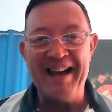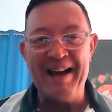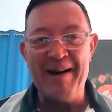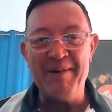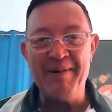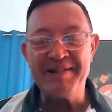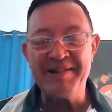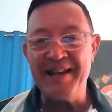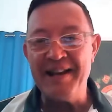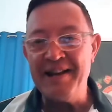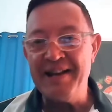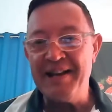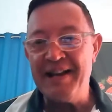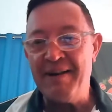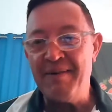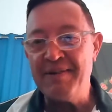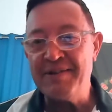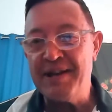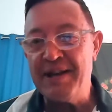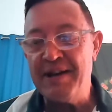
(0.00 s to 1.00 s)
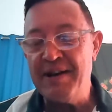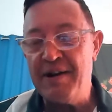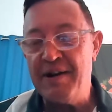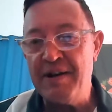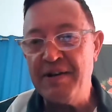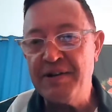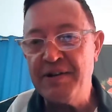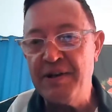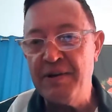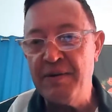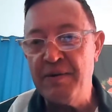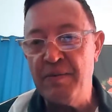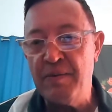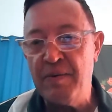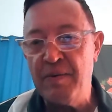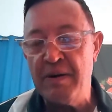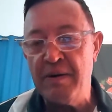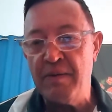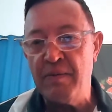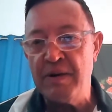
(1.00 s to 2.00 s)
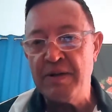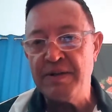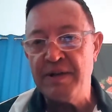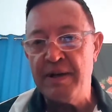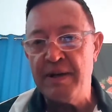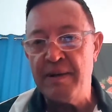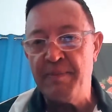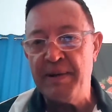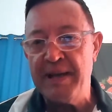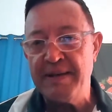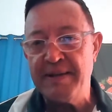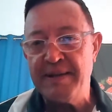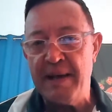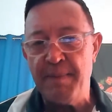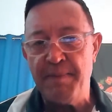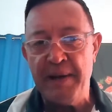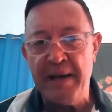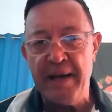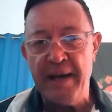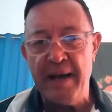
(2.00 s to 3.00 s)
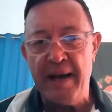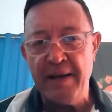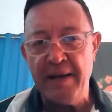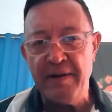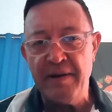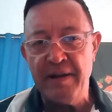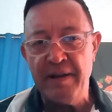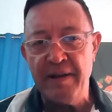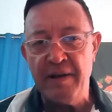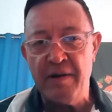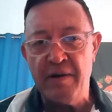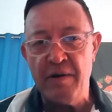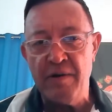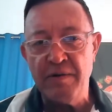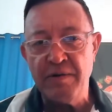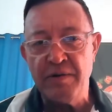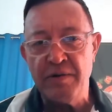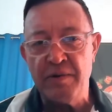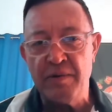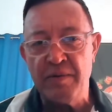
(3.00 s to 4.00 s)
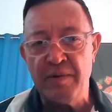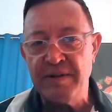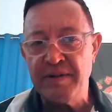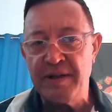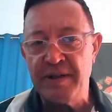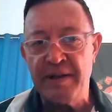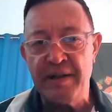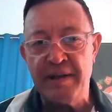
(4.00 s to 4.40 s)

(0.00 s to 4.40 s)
I was going to ask you, was it a BSAP guy doing the course or was